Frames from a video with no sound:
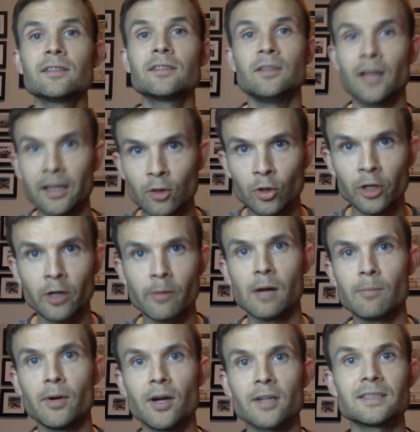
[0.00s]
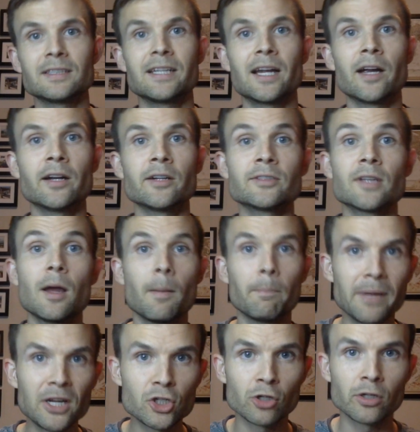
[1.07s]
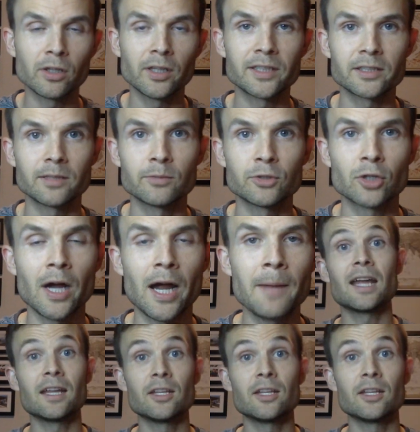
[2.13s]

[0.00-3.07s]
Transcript: you like learning about Boston Terriers, be sure to click subscribe.